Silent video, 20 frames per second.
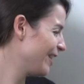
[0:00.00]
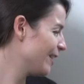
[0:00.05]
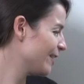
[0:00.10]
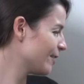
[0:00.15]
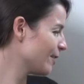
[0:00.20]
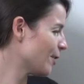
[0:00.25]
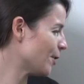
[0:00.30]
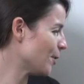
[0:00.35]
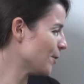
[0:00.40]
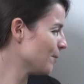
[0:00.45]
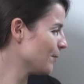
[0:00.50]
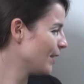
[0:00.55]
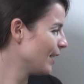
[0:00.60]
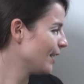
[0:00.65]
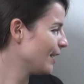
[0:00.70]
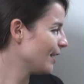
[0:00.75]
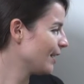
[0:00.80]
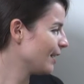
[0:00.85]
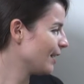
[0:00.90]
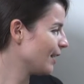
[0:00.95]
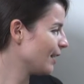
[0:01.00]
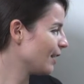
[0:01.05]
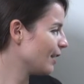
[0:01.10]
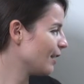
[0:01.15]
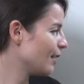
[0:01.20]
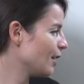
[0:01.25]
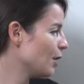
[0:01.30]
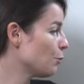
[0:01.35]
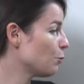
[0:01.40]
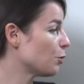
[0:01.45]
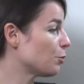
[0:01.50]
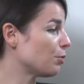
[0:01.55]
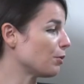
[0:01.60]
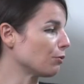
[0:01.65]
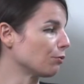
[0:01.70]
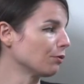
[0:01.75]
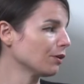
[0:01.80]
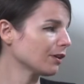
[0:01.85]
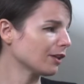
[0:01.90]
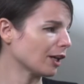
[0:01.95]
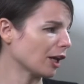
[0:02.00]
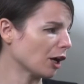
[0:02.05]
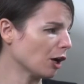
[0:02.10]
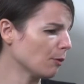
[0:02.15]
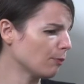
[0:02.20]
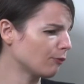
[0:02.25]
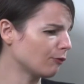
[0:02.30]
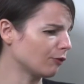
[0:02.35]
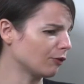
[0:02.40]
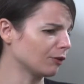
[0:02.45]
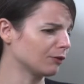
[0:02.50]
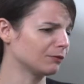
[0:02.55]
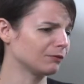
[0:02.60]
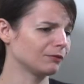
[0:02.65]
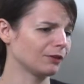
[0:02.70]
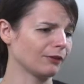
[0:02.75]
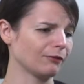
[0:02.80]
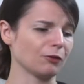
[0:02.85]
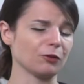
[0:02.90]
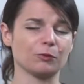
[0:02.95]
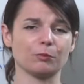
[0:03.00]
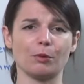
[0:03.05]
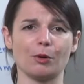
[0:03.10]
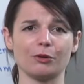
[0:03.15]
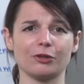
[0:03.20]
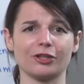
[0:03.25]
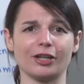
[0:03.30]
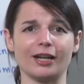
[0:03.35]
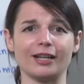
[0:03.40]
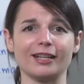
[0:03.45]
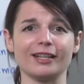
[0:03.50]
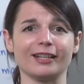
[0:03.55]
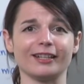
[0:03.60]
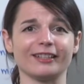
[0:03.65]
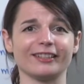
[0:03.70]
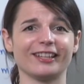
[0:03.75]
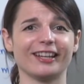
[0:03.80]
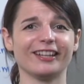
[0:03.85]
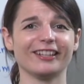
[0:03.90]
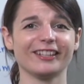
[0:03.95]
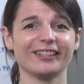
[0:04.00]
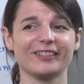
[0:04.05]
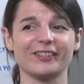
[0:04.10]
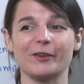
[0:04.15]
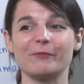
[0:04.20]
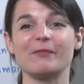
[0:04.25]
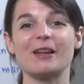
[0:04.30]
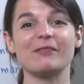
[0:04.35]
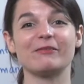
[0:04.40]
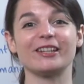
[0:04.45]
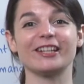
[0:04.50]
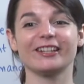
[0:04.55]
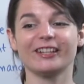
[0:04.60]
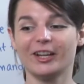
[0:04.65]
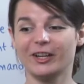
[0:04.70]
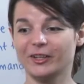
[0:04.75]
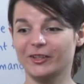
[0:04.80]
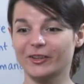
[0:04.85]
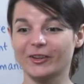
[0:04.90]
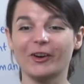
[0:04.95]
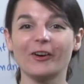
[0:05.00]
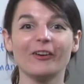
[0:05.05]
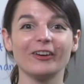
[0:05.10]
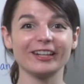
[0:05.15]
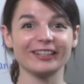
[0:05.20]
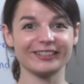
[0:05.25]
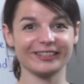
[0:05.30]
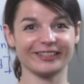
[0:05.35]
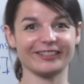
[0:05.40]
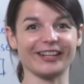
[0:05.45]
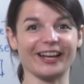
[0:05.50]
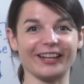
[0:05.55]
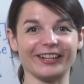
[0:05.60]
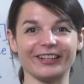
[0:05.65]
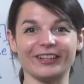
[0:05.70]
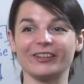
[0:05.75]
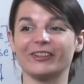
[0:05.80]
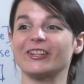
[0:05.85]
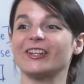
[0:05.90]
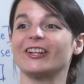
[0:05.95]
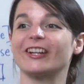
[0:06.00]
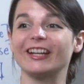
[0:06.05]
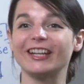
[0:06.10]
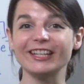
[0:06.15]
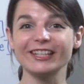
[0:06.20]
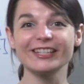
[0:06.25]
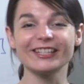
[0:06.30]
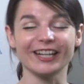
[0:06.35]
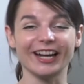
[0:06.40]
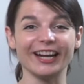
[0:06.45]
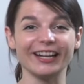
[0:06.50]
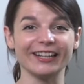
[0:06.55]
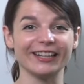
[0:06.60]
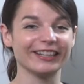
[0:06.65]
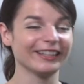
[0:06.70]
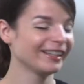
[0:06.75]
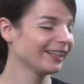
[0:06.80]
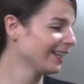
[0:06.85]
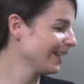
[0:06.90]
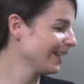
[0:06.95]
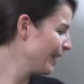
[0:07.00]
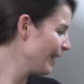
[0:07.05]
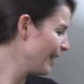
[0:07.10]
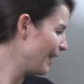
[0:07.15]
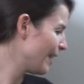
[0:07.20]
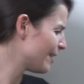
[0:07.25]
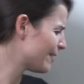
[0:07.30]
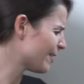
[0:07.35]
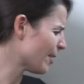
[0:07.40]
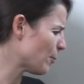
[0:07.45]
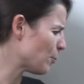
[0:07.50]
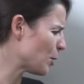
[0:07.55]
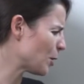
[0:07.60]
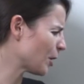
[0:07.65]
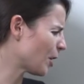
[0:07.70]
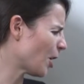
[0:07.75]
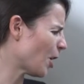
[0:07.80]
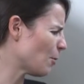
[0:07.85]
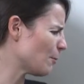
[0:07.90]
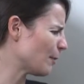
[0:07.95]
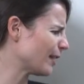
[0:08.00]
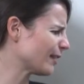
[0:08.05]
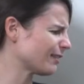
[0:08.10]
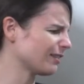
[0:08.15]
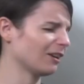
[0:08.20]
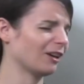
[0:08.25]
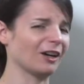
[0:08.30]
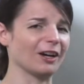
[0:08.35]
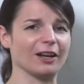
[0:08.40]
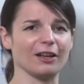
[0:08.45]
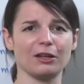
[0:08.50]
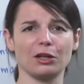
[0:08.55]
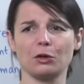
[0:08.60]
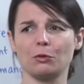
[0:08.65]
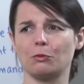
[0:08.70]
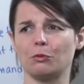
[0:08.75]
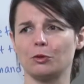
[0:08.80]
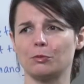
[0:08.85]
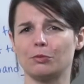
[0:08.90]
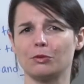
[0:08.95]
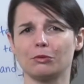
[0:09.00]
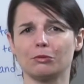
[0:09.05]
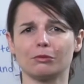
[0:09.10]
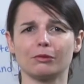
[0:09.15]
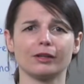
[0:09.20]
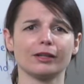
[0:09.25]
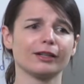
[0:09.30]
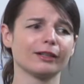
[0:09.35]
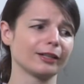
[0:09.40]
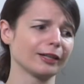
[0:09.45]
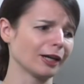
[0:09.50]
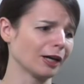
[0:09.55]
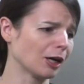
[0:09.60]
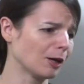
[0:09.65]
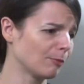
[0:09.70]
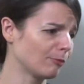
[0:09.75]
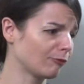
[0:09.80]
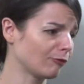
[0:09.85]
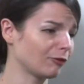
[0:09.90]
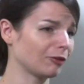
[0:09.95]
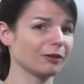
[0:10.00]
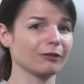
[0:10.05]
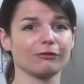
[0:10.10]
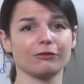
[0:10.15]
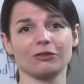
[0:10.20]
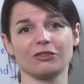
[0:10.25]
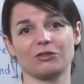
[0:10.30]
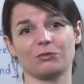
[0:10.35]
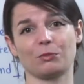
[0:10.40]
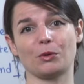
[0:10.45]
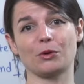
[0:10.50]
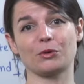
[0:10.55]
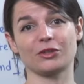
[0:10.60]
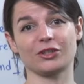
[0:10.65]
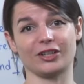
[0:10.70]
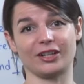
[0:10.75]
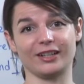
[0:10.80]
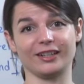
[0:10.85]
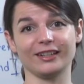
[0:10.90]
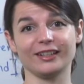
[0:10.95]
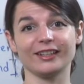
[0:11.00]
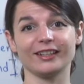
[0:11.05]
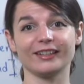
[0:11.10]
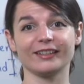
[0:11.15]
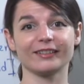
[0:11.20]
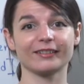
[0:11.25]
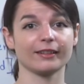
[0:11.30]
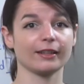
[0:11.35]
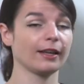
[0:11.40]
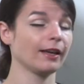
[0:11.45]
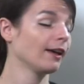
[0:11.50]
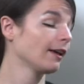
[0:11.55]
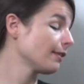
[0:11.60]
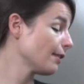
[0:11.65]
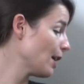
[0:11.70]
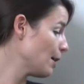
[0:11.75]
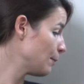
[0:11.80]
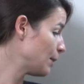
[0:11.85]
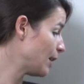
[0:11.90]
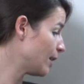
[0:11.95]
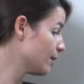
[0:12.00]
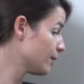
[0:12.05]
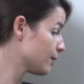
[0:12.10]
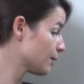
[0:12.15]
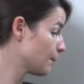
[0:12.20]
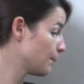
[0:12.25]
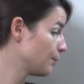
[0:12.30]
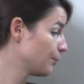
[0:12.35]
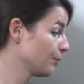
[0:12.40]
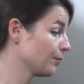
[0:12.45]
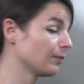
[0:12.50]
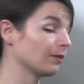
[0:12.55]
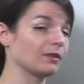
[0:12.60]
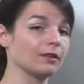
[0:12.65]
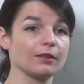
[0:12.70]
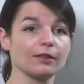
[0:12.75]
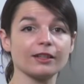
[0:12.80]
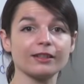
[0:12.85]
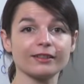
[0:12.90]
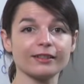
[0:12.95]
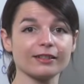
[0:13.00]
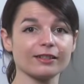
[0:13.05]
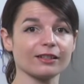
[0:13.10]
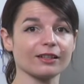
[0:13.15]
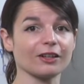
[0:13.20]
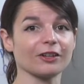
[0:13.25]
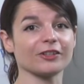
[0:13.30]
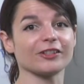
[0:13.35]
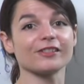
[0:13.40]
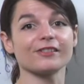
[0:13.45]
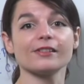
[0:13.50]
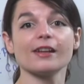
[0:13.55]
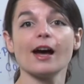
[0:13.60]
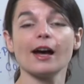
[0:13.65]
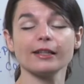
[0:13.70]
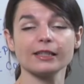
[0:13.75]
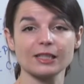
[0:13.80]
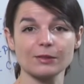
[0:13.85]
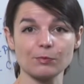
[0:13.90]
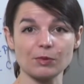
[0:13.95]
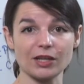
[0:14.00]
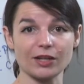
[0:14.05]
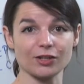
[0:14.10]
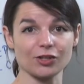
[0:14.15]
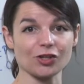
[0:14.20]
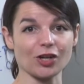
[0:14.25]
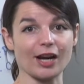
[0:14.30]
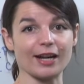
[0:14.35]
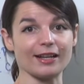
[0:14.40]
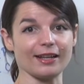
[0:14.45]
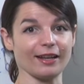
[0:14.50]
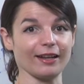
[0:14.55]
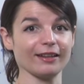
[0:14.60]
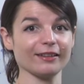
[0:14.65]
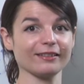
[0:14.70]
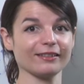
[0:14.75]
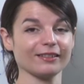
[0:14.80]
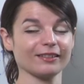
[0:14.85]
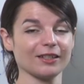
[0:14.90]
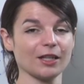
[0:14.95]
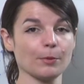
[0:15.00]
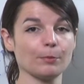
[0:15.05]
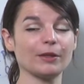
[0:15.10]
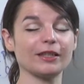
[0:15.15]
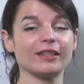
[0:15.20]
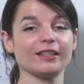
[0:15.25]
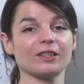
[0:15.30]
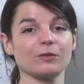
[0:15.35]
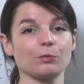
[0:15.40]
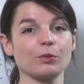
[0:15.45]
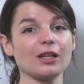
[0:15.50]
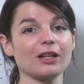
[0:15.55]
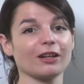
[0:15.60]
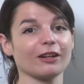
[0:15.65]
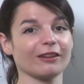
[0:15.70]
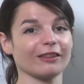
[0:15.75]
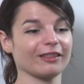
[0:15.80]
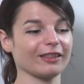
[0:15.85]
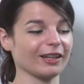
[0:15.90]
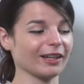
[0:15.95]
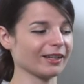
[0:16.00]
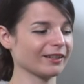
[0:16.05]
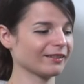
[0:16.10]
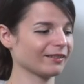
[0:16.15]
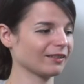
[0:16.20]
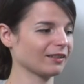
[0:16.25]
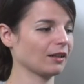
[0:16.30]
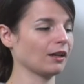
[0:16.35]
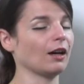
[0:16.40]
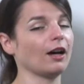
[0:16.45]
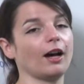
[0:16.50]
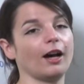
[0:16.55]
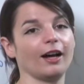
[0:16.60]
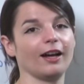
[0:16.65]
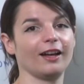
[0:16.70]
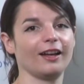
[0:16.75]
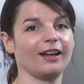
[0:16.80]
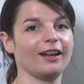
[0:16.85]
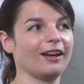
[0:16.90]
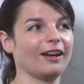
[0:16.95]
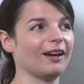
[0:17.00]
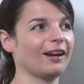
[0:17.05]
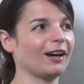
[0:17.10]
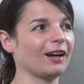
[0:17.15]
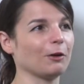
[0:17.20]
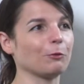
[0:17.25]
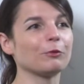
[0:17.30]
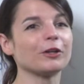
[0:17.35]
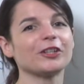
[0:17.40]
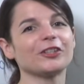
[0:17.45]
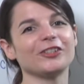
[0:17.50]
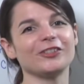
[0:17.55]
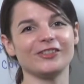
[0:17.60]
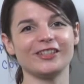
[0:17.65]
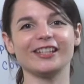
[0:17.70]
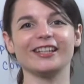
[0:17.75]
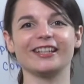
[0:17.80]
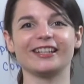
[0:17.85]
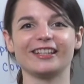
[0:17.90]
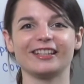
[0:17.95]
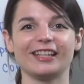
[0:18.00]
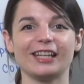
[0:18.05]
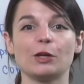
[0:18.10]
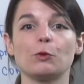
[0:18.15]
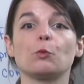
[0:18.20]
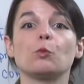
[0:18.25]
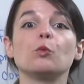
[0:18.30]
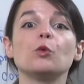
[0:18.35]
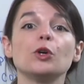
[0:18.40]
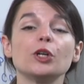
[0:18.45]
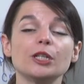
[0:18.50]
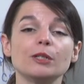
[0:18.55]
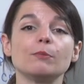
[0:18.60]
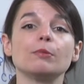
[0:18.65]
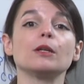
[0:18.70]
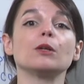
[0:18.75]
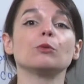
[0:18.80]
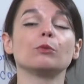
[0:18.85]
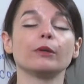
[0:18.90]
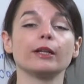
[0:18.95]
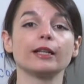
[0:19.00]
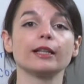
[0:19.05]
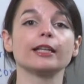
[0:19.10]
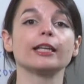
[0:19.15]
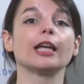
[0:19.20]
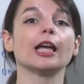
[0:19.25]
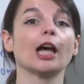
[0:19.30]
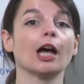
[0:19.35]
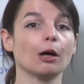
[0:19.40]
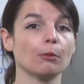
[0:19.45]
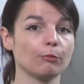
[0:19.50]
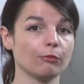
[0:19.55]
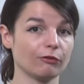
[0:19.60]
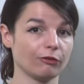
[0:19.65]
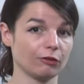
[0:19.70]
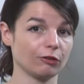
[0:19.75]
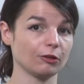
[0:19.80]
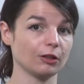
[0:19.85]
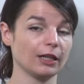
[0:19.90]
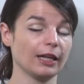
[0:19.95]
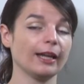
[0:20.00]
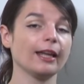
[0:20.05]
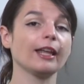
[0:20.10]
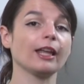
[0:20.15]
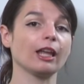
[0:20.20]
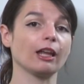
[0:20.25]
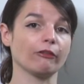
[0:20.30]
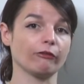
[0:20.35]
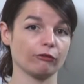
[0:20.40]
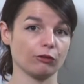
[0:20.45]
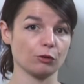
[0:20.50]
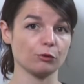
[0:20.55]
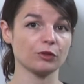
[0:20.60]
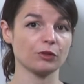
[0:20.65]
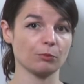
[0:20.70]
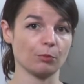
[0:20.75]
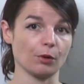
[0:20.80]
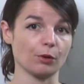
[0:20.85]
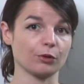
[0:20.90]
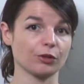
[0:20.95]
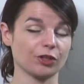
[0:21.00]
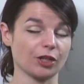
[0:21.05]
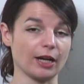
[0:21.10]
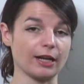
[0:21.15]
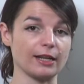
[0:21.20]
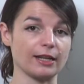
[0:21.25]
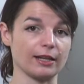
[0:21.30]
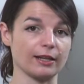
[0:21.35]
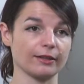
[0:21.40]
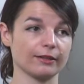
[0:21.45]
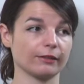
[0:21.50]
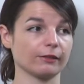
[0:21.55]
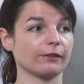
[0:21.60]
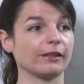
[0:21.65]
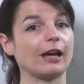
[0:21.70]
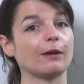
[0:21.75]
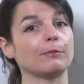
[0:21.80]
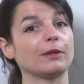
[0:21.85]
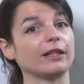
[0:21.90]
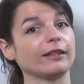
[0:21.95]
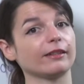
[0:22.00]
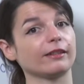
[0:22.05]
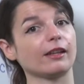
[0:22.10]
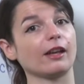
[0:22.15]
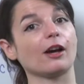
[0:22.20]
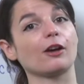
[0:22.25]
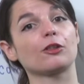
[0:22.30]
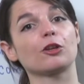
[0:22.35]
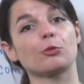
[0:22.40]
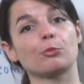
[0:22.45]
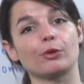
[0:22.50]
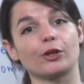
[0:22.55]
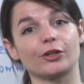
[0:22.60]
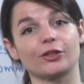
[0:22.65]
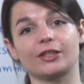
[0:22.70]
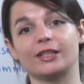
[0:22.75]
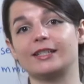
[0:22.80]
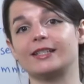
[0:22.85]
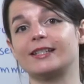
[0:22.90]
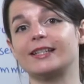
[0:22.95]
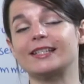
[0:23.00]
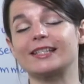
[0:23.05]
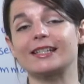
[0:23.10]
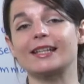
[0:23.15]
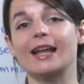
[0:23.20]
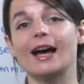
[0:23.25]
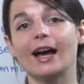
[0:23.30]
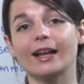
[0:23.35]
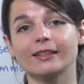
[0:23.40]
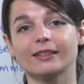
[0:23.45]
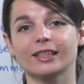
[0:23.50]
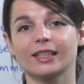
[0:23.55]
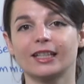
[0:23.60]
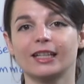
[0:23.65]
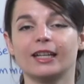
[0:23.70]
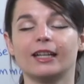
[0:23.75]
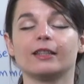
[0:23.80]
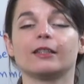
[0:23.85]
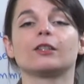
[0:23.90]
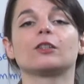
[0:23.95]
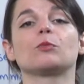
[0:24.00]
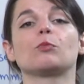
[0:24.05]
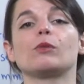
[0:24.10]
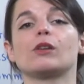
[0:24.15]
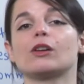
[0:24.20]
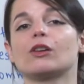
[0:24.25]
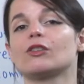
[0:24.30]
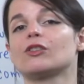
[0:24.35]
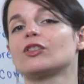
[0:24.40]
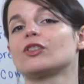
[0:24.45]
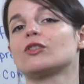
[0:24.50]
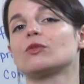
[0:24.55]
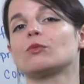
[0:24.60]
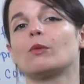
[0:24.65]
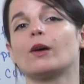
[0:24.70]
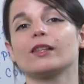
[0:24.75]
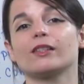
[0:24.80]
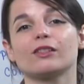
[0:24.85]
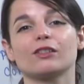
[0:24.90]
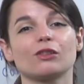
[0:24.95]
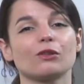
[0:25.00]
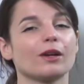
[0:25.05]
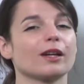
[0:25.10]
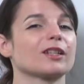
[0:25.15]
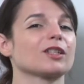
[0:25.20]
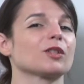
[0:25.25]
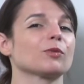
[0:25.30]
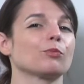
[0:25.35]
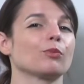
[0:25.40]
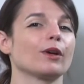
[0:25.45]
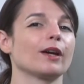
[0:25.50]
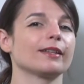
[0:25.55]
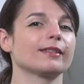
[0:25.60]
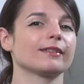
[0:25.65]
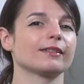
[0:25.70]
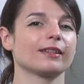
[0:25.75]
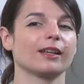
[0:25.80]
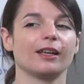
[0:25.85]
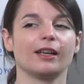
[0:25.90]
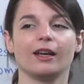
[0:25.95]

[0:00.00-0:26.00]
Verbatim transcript: So, it would be really helpful if you spoke Chinese. So maybe you're going to China or you're in China and someone comments, ah, it would be really helpful if you spoke Chinese. That means the listener does not speak Chinese, but the speaker thinks, ah, I wish you did. It would be really helpful if you spoke Chinese. So that means the other person does not. The speaker just wants to express